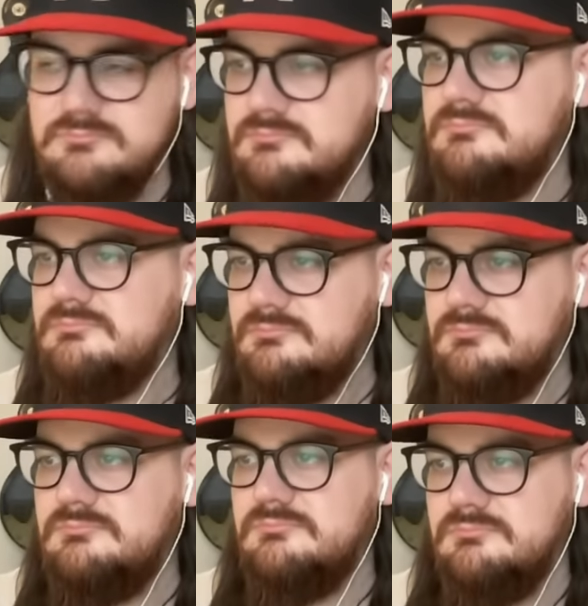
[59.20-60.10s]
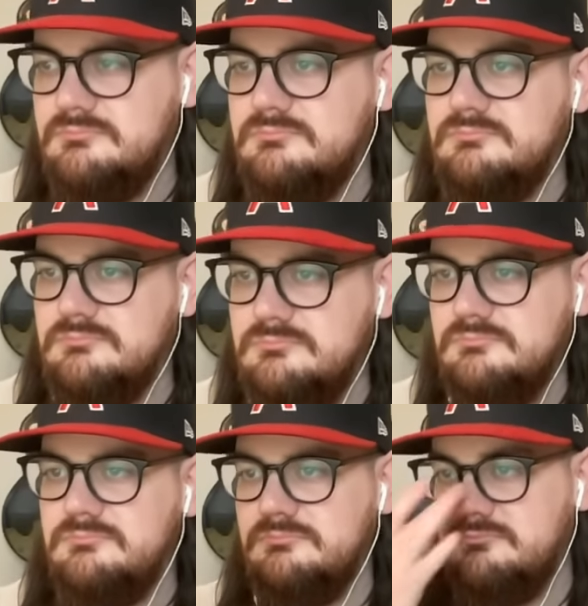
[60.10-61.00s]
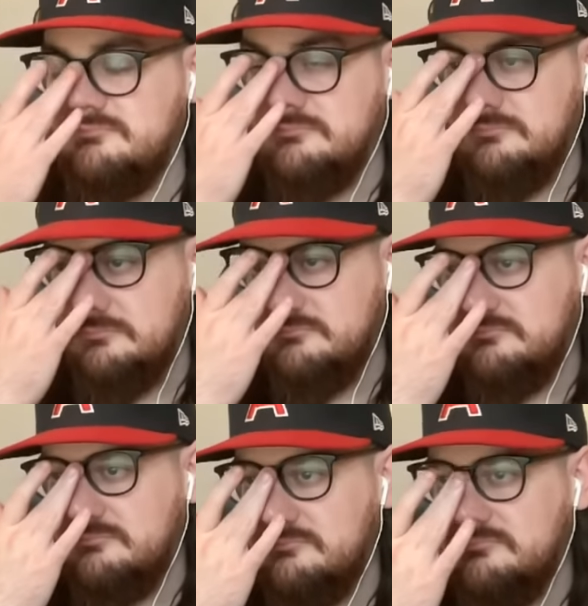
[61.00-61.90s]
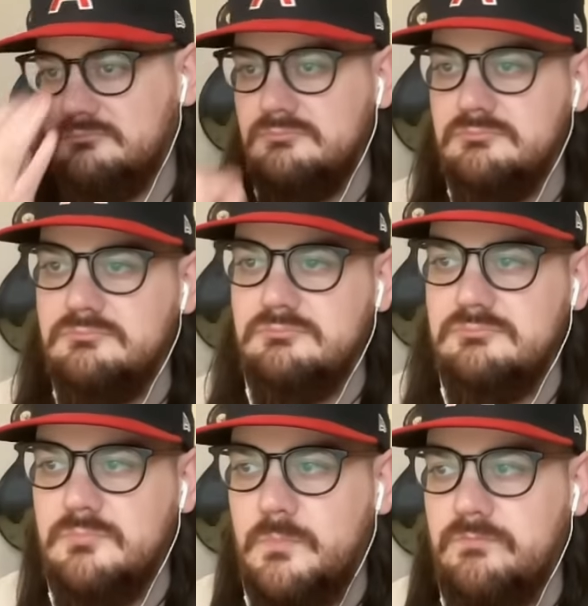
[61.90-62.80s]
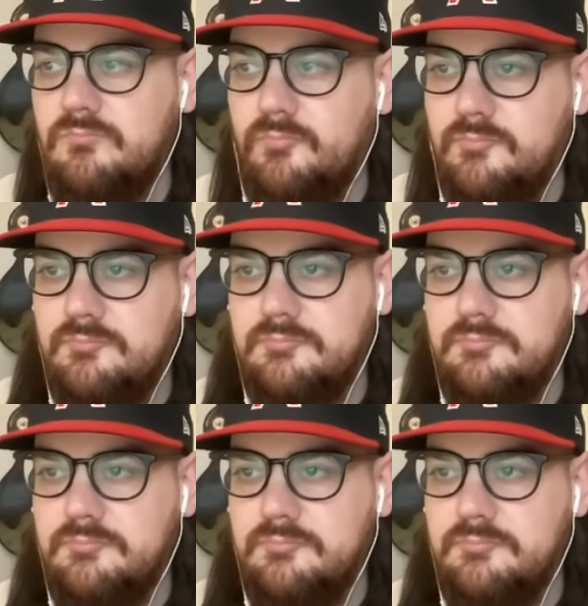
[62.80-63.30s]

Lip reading: [no speech]